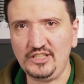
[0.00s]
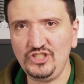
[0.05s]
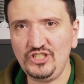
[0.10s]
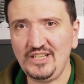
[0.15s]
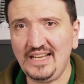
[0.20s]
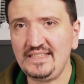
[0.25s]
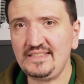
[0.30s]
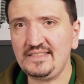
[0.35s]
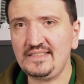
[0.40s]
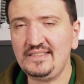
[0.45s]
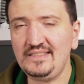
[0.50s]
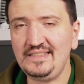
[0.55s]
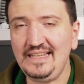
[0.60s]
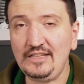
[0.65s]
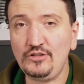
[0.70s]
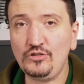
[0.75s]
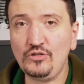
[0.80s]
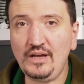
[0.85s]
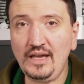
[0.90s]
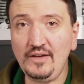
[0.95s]
just
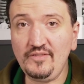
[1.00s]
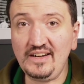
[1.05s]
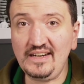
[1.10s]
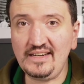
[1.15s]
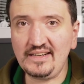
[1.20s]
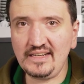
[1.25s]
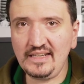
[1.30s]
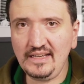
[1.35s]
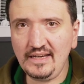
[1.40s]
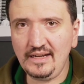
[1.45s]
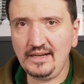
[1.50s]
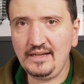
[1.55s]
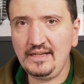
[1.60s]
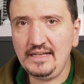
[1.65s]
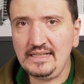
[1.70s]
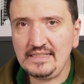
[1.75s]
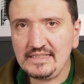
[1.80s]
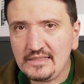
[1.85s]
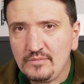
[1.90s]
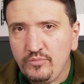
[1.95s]
that you have a real
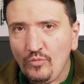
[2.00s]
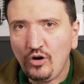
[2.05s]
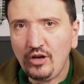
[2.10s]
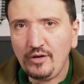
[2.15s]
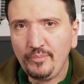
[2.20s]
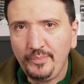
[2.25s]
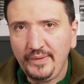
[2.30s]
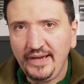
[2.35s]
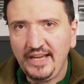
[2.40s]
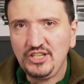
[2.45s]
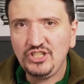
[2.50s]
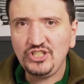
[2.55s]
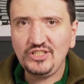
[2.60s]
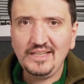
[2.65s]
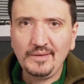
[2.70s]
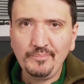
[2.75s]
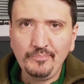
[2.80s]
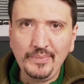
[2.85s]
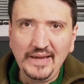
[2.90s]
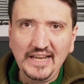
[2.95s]
small patch.
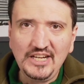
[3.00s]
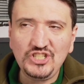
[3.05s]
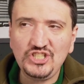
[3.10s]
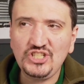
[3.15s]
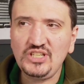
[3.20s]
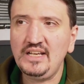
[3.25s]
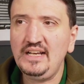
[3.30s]
The patch